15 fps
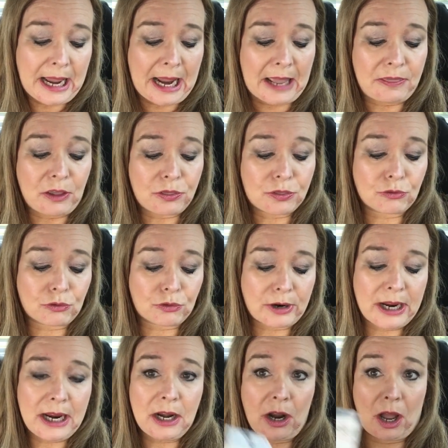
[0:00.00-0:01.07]
and the
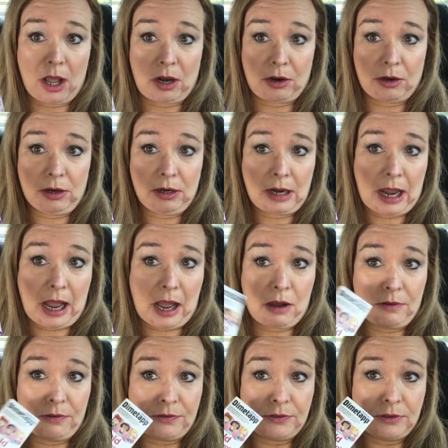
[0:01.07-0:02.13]
$3
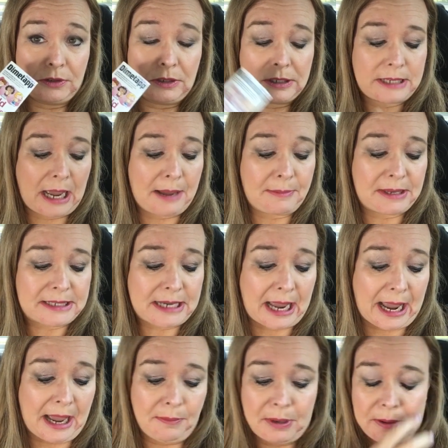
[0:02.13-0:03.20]
off
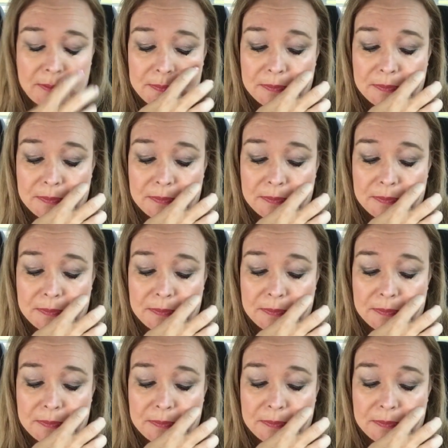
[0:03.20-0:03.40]
Dimetapp,